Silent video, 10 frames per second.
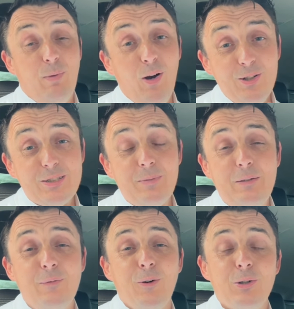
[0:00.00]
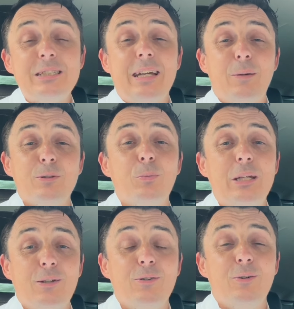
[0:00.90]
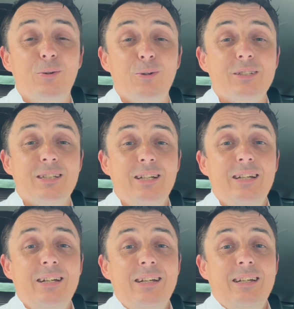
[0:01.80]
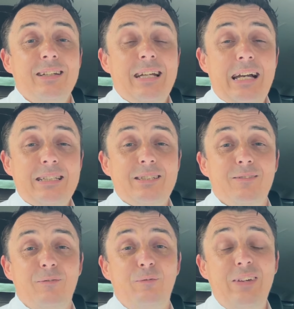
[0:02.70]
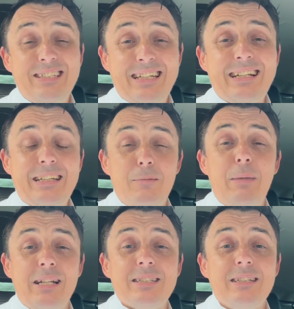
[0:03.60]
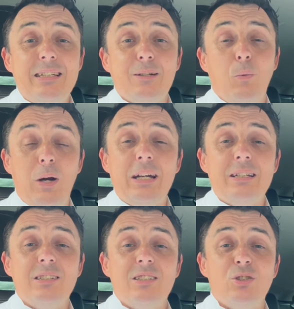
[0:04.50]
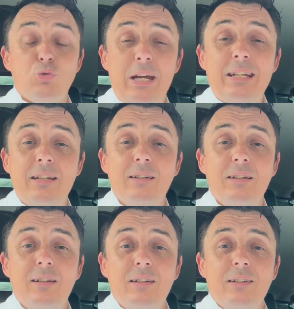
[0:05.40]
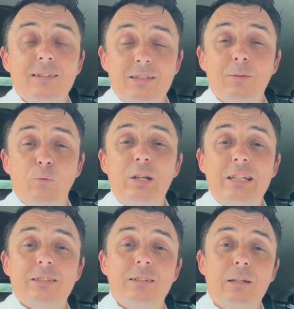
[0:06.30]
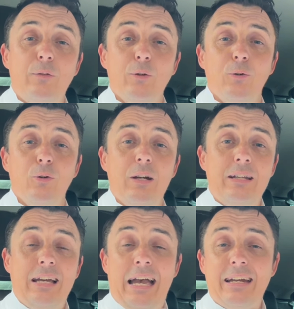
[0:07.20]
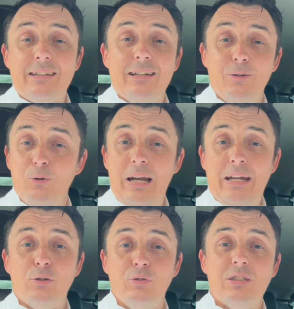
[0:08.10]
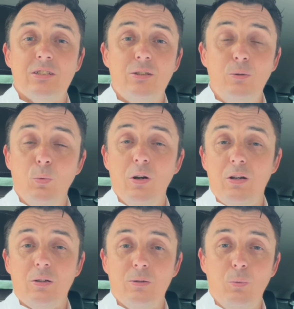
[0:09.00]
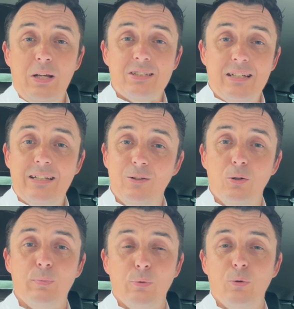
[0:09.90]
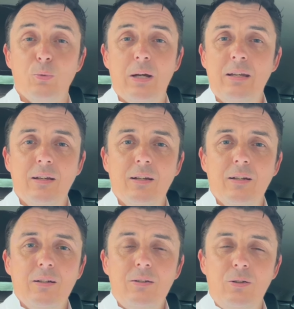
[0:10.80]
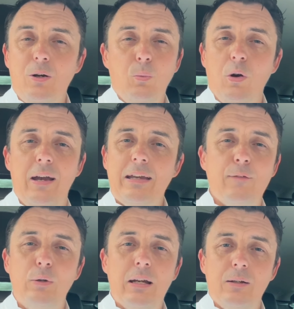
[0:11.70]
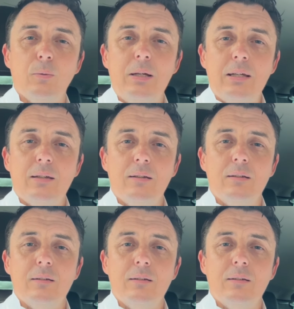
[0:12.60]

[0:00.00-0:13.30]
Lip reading: possibly 40 hours a week on court, that's physically and mentally quite draining. There's a reason if you're an actor or actress and you work on the West End or Broadway, you don't work every night of the week.